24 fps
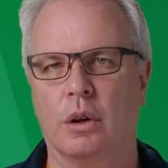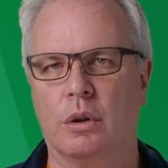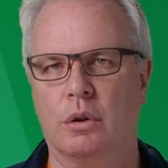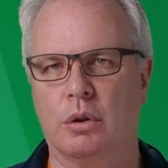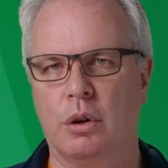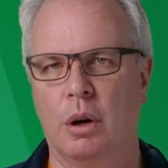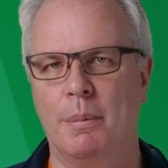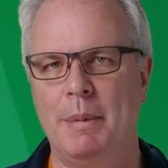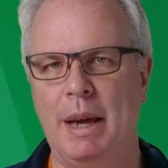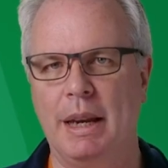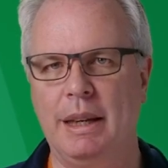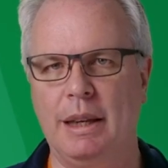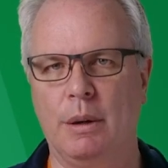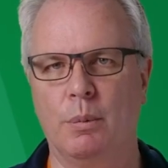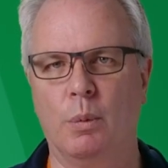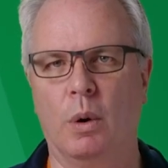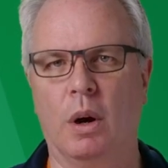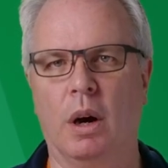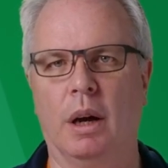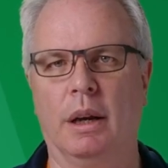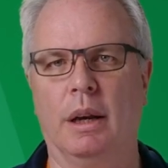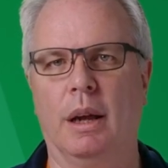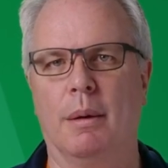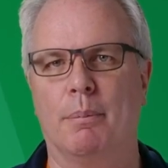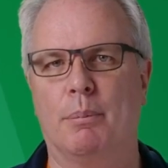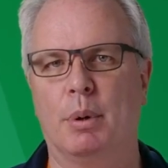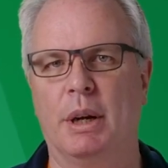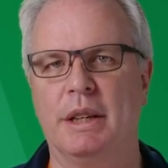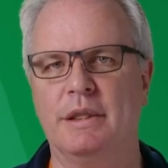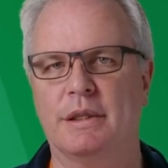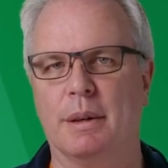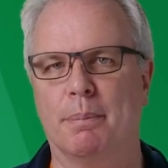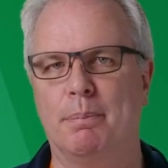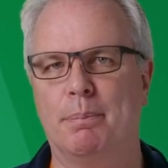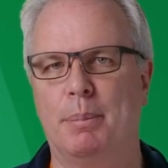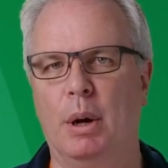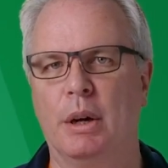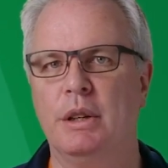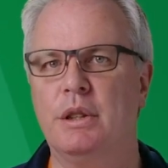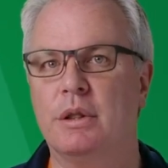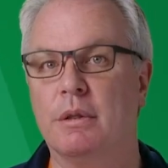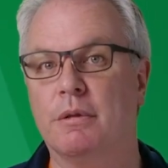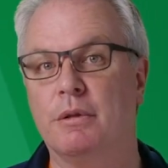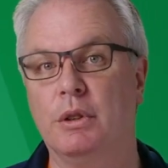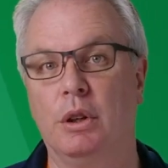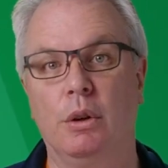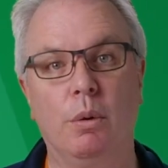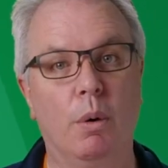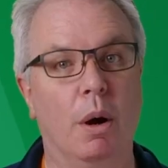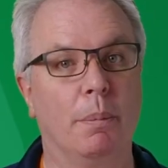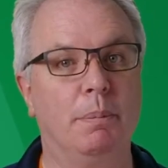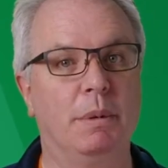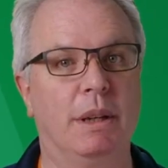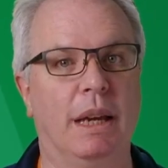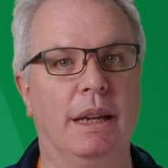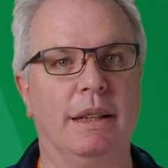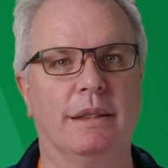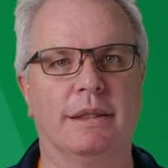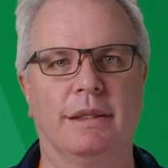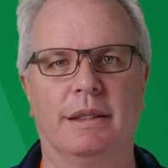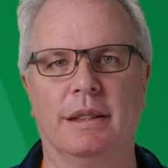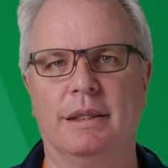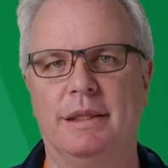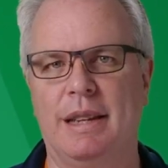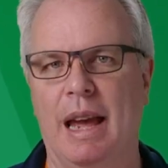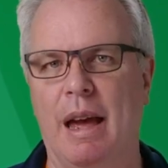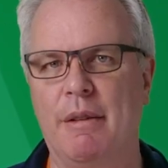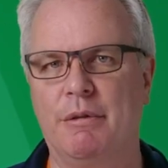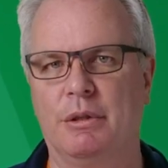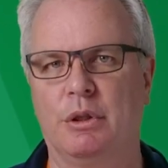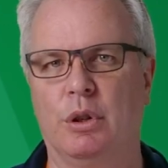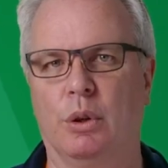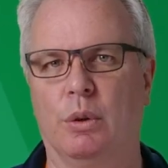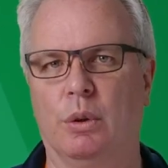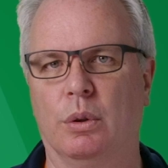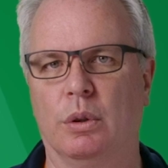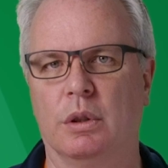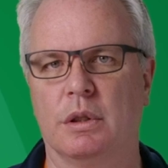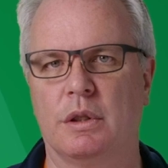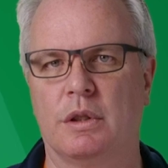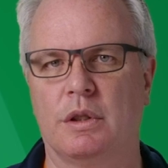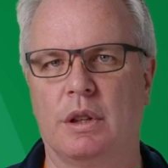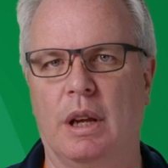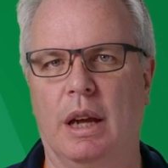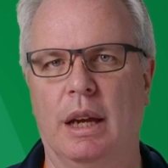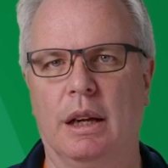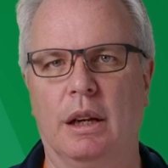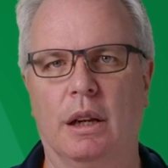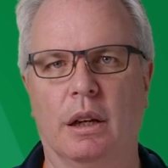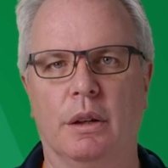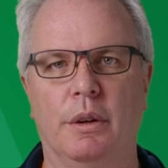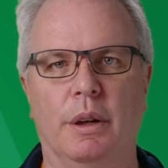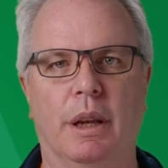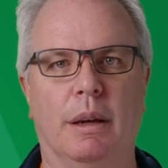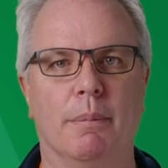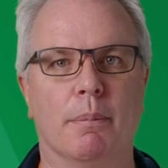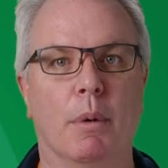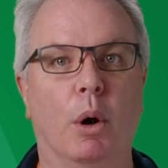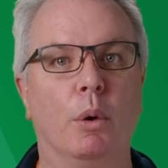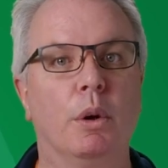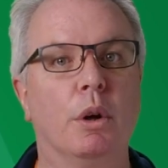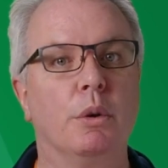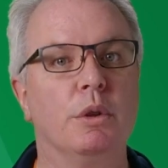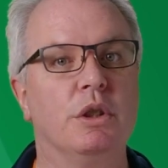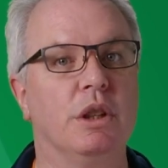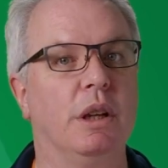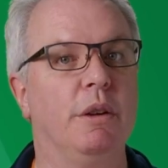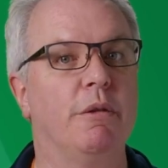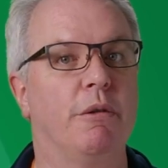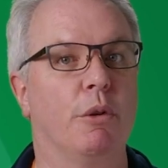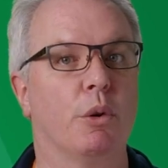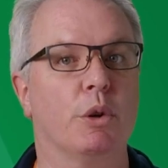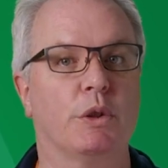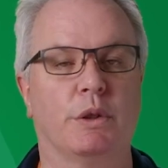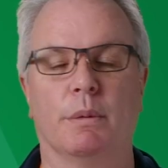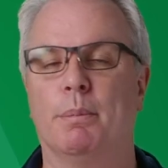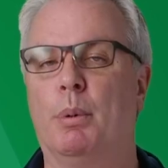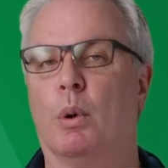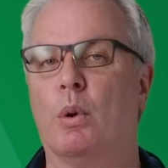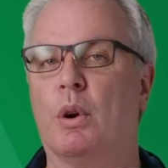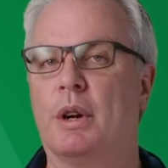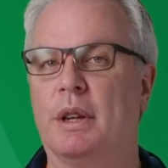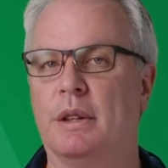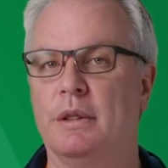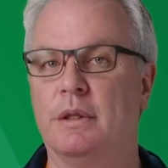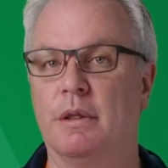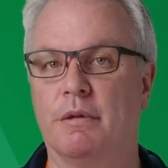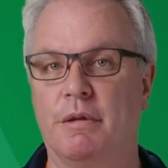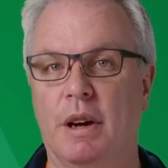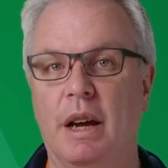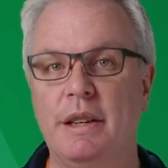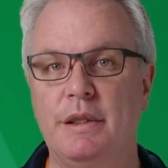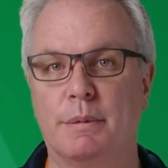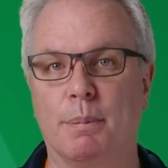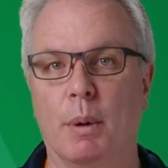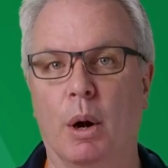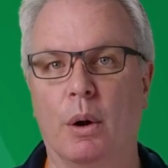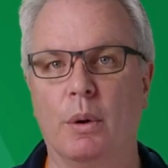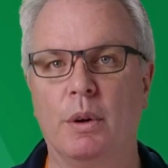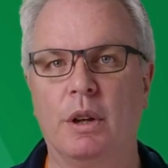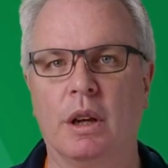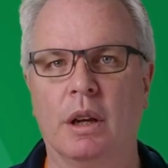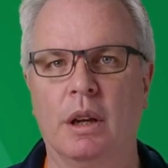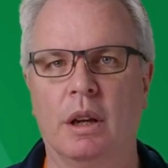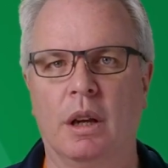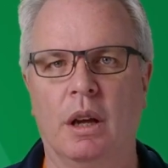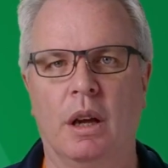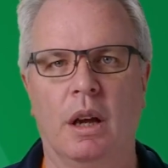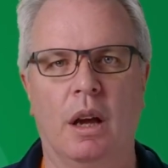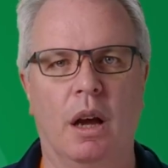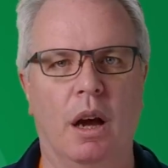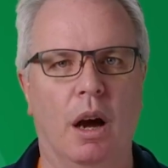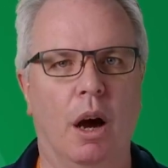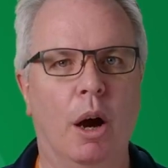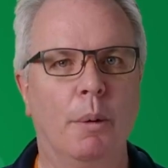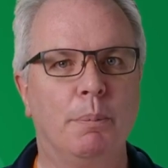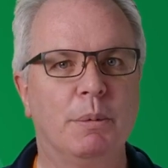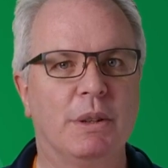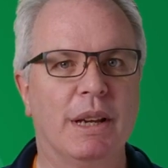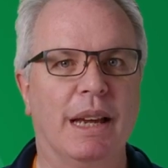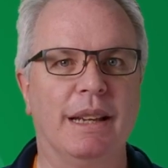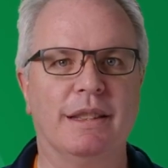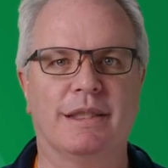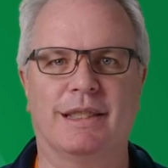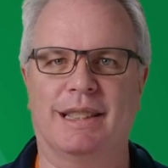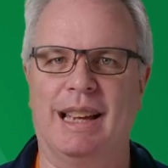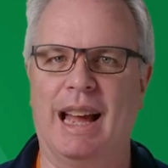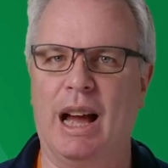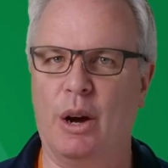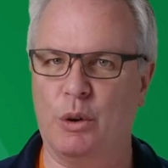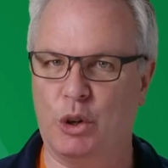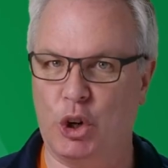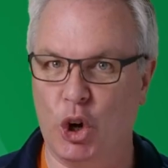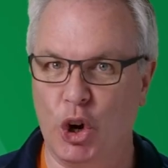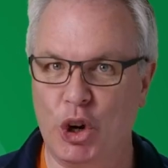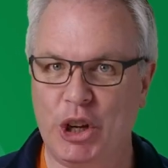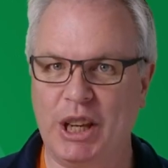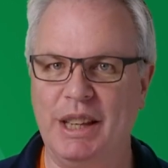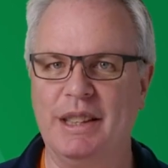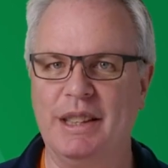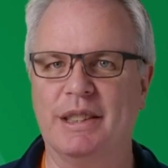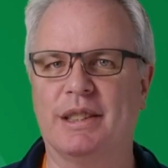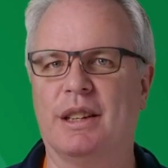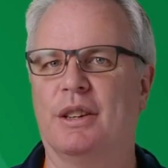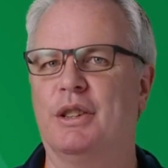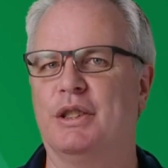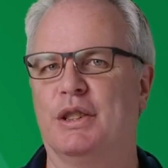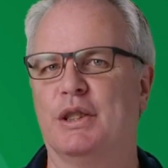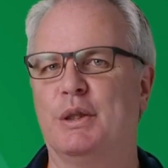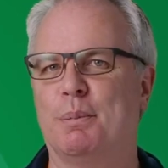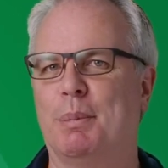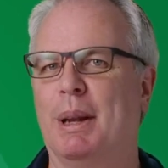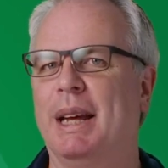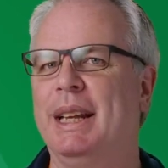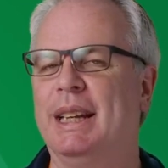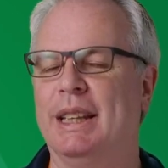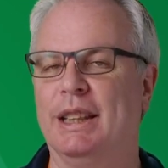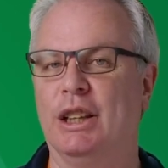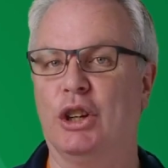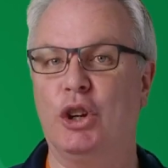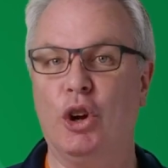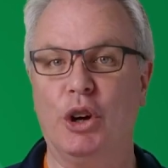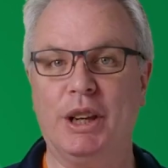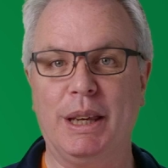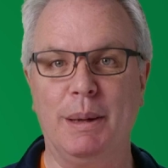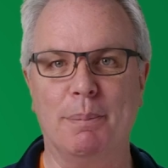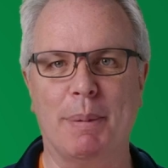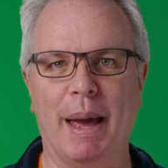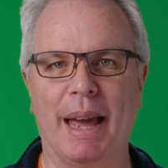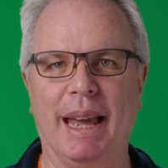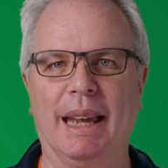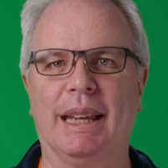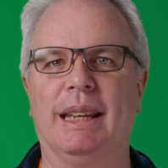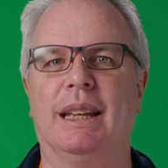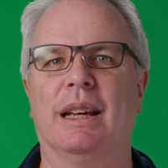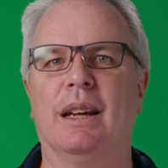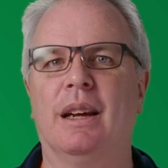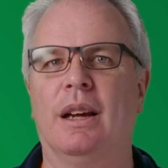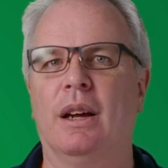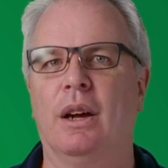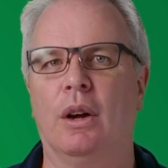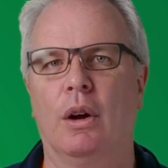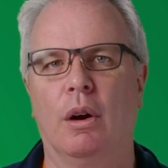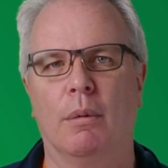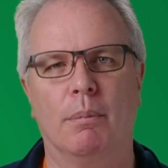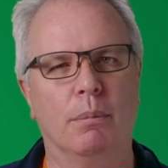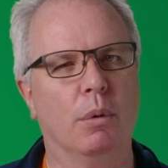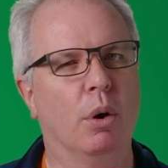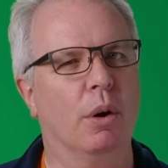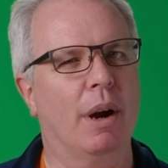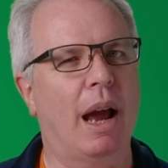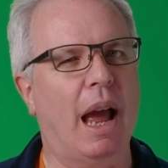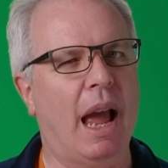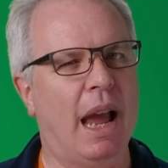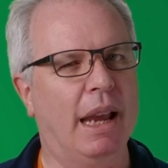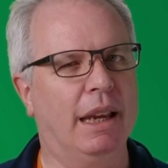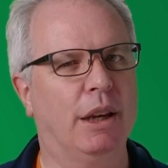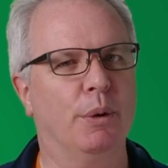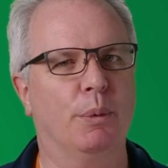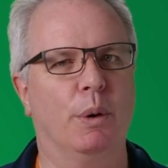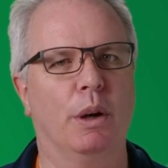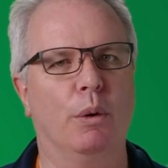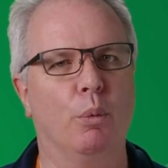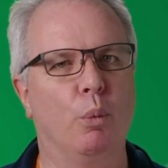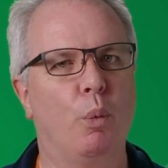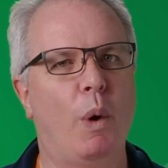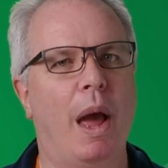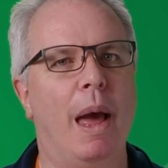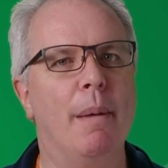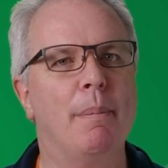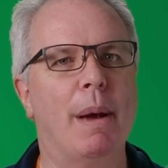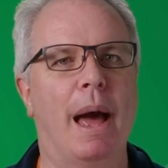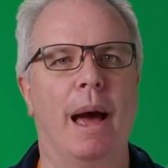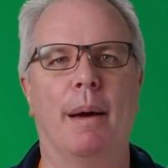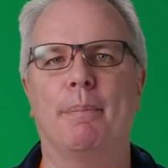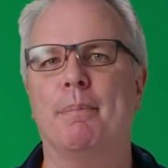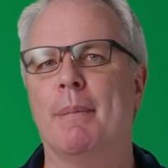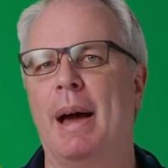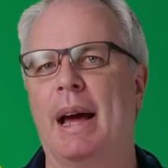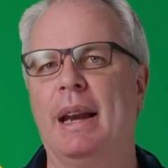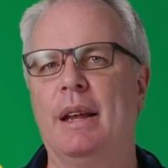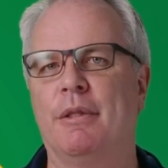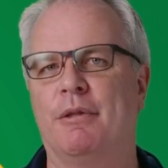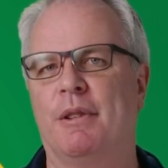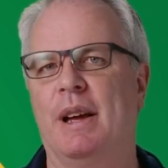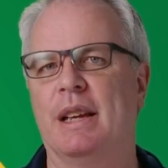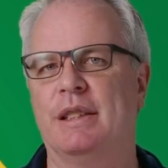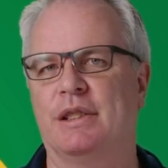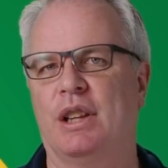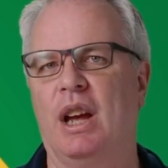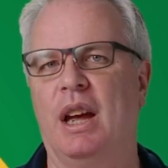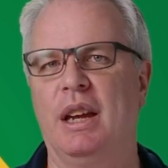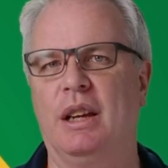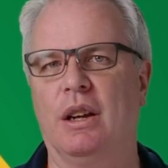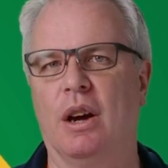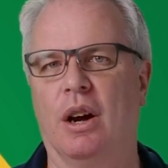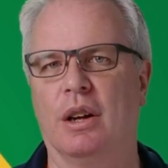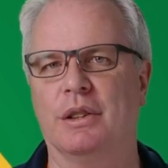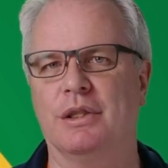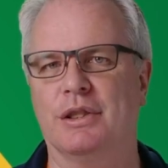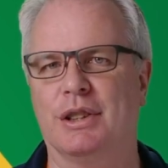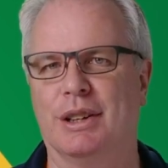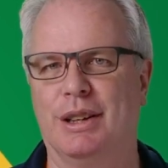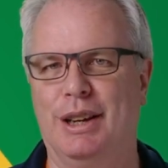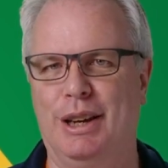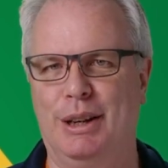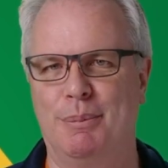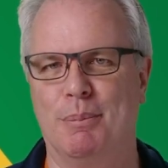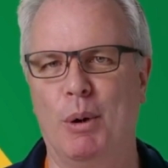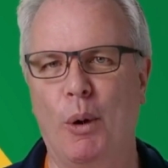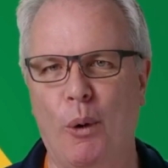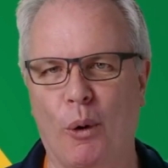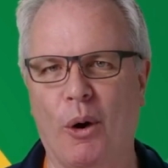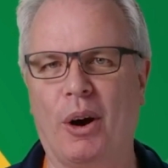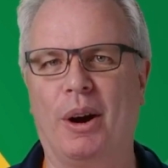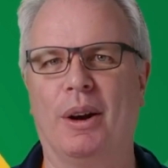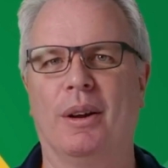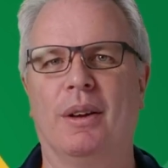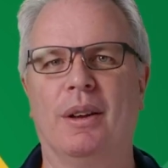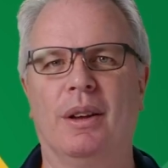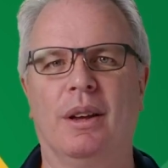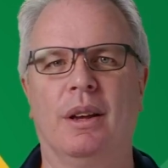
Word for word: Chrome 81 brings a bunch of new updates to DevTools, including Moto G4 support in device mode, updates to how cookies are displayed in the cookie pane, more accurate web app manifest icons, and more.